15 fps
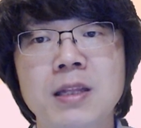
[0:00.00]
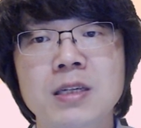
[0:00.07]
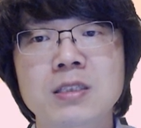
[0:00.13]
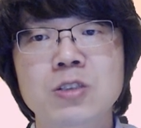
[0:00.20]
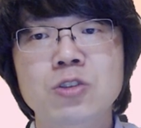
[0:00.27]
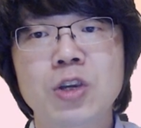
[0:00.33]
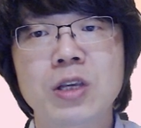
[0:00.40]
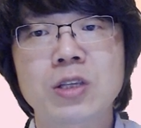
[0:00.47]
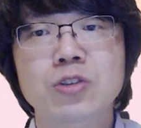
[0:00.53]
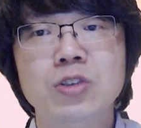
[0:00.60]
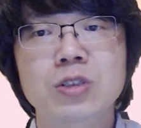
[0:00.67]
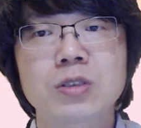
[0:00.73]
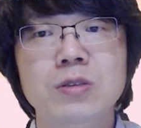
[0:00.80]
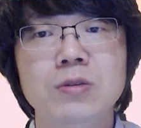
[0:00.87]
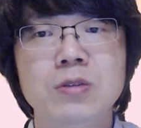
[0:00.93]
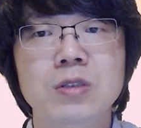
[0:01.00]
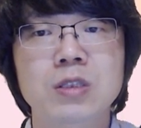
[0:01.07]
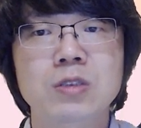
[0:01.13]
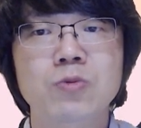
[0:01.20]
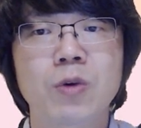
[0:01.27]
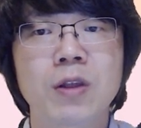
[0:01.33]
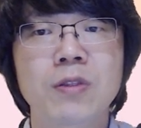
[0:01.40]
exchange,
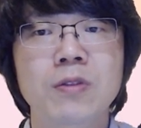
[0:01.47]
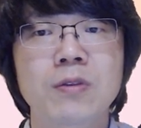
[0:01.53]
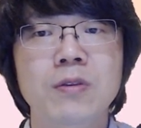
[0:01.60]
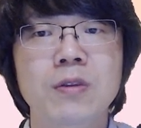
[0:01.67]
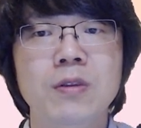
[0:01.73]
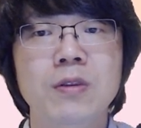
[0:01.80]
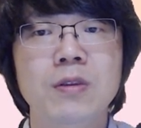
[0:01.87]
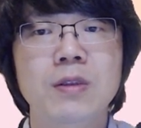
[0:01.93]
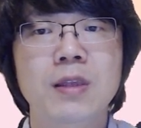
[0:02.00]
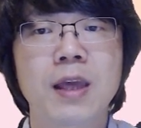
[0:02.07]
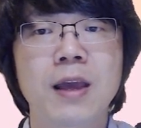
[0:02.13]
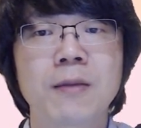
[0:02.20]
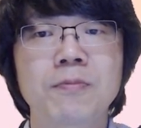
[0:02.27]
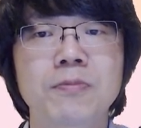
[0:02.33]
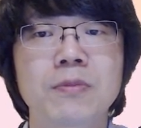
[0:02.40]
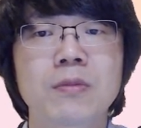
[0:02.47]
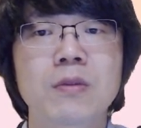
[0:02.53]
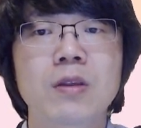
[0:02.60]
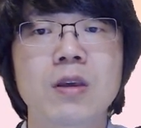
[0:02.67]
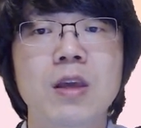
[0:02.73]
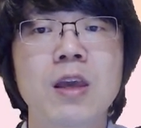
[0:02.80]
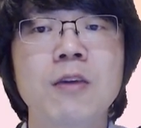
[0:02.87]
this one. Yeah.
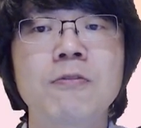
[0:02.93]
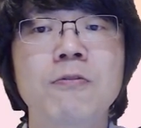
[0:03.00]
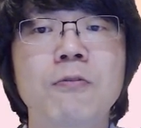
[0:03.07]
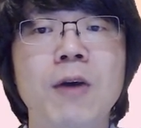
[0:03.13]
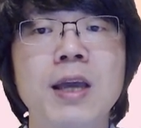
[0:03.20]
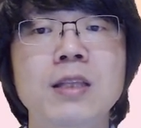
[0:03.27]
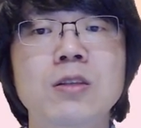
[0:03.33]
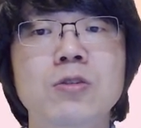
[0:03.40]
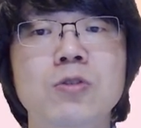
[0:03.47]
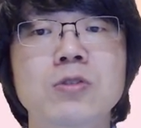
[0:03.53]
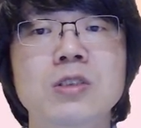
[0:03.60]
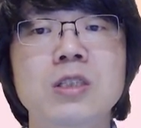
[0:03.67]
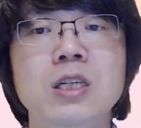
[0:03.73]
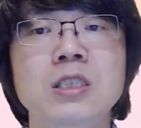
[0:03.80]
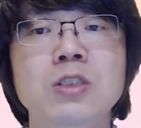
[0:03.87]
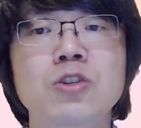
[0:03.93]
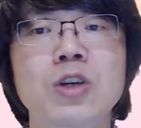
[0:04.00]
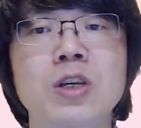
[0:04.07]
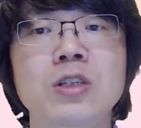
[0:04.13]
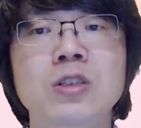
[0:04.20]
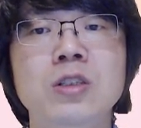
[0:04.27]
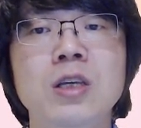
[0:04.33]
If white doesn't
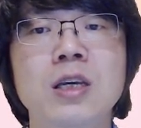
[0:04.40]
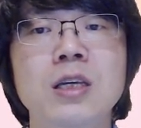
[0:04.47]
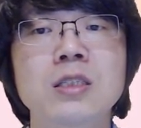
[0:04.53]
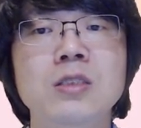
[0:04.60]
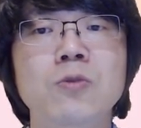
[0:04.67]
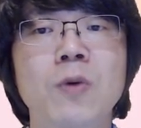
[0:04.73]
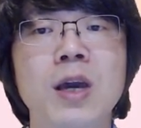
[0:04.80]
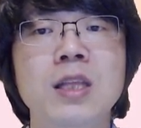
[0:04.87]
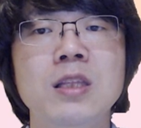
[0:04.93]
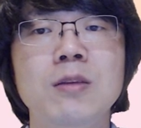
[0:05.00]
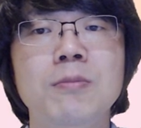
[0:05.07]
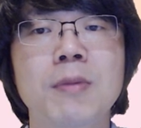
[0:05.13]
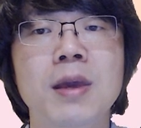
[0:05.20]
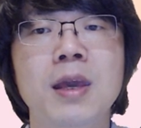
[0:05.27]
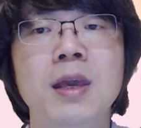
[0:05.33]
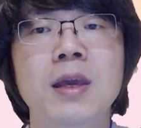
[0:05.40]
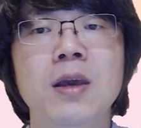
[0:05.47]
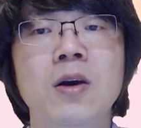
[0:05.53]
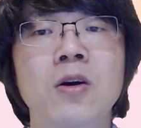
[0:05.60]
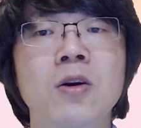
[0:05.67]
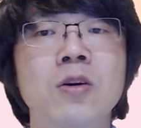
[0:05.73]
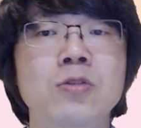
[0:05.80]
exchange this, white may
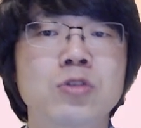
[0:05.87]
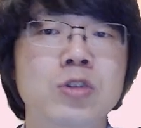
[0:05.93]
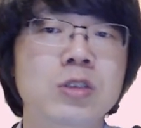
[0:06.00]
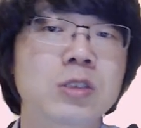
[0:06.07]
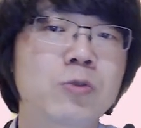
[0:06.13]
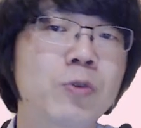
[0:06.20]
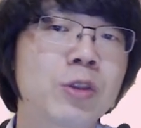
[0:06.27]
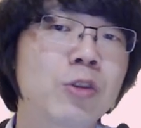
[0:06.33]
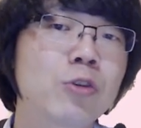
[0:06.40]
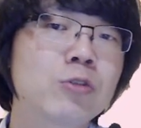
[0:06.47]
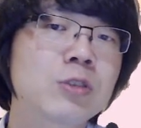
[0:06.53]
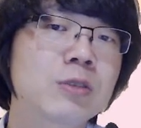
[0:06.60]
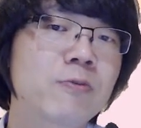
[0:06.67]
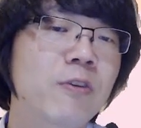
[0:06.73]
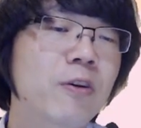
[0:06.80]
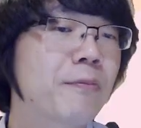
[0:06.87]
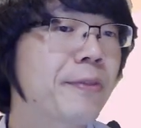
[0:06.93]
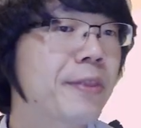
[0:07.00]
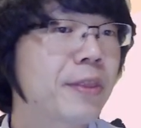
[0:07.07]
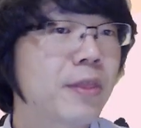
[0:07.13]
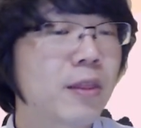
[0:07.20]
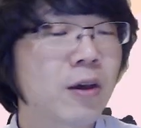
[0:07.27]
just reduce
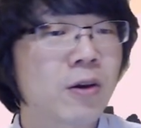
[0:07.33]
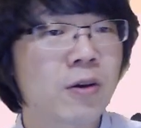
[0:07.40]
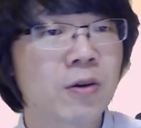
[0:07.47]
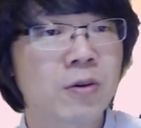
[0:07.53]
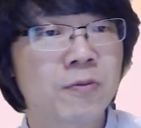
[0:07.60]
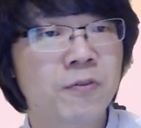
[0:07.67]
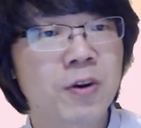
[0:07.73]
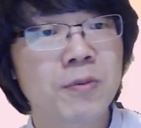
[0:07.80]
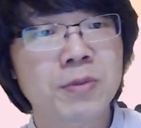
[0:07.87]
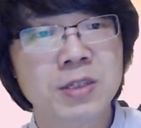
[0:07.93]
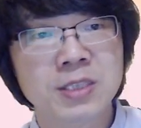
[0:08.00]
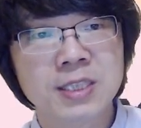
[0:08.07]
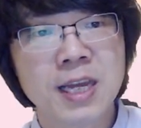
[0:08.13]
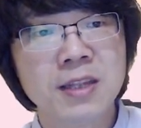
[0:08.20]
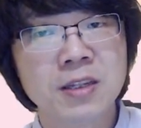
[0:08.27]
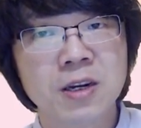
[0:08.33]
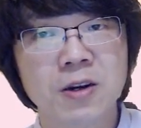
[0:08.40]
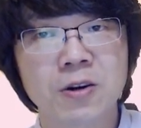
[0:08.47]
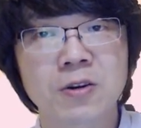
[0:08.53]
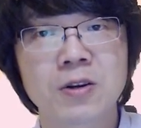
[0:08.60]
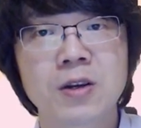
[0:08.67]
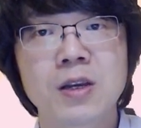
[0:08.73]
from the
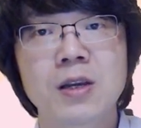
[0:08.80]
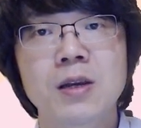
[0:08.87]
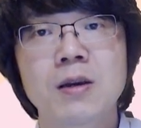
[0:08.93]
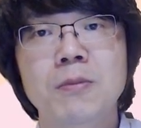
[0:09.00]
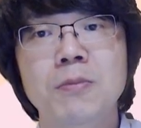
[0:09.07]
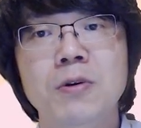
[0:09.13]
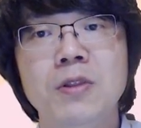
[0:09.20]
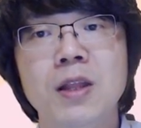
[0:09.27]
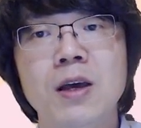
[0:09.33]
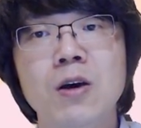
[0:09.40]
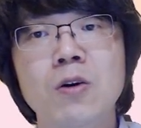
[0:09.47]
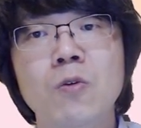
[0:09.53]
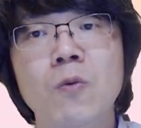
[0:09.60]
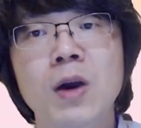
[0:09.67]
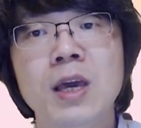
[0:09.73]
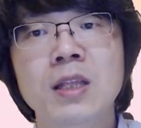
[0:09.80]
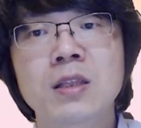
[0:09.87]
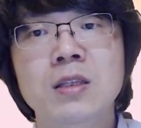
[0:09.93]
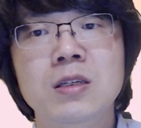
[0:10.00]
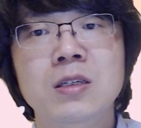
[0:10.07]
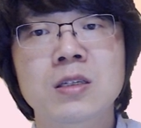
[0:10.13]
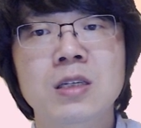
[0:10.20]
center. But now
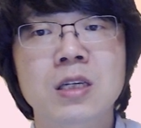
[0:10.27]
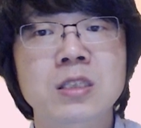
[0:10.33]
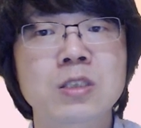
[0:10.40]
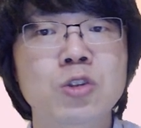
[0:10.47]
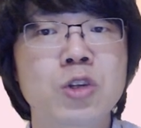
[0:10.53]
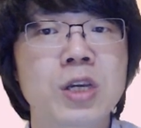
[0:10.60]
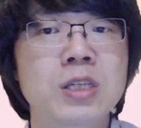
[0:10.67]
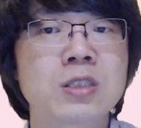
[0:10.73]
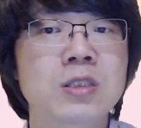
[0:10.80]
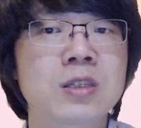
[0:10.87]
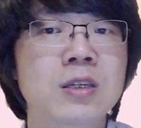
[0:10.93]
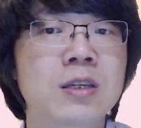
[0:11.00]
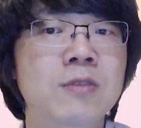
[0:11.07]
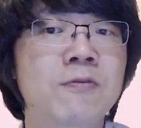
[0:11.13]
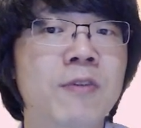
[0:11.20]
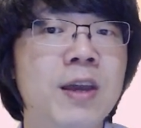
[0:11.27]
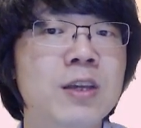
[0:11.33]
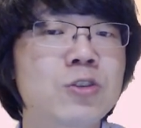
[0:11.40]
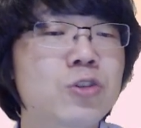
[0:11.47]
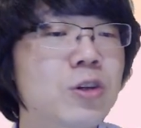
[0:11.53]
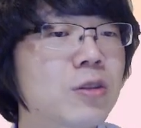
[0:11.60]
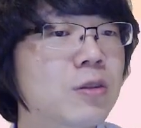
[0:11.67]
white exchange the
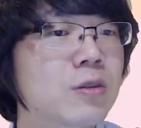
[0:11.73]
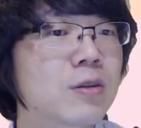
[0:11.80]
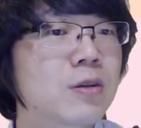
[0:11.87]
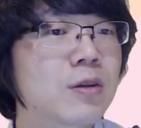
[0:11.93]
invasion,